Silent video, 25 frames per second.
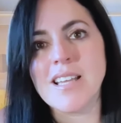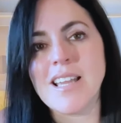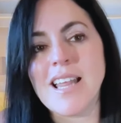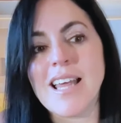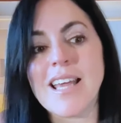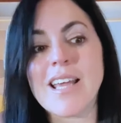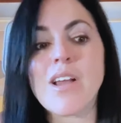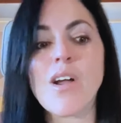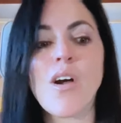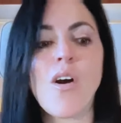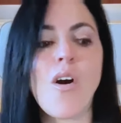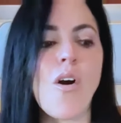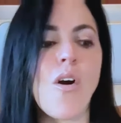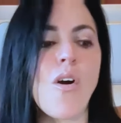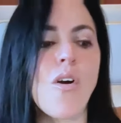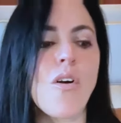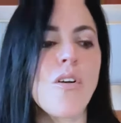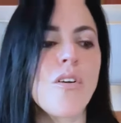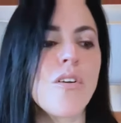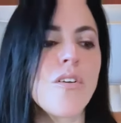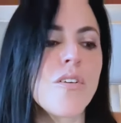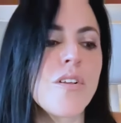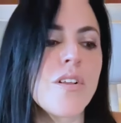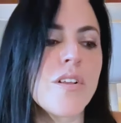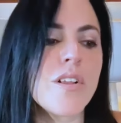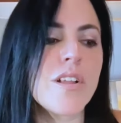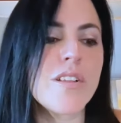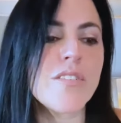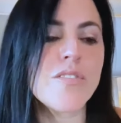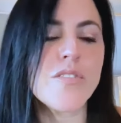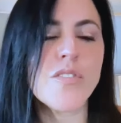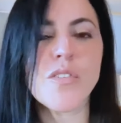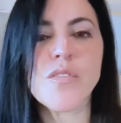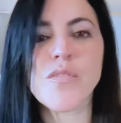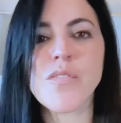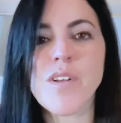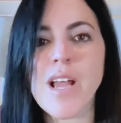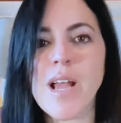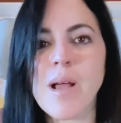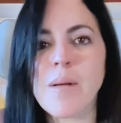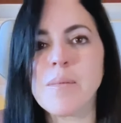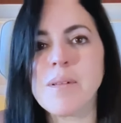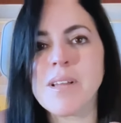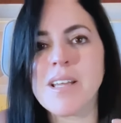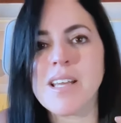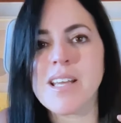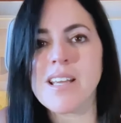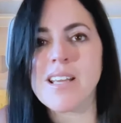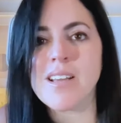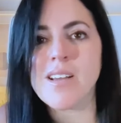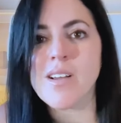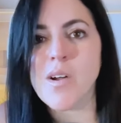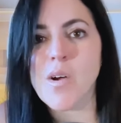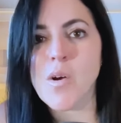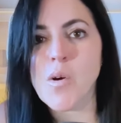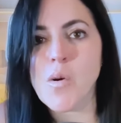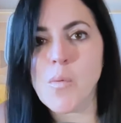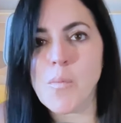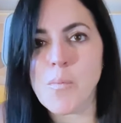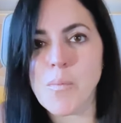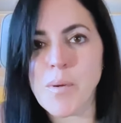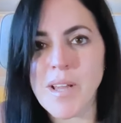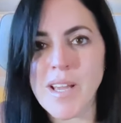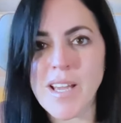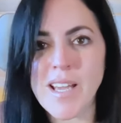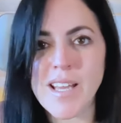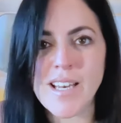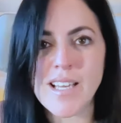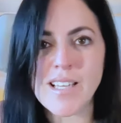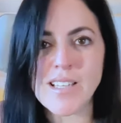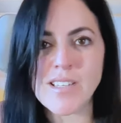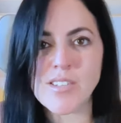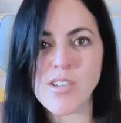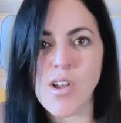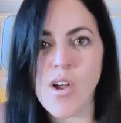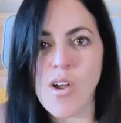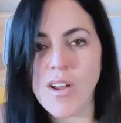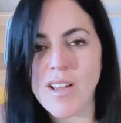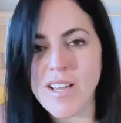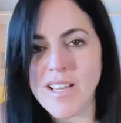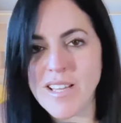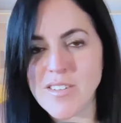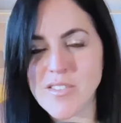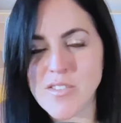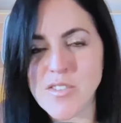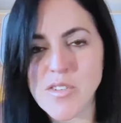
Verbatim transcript: Like, is your family open and talking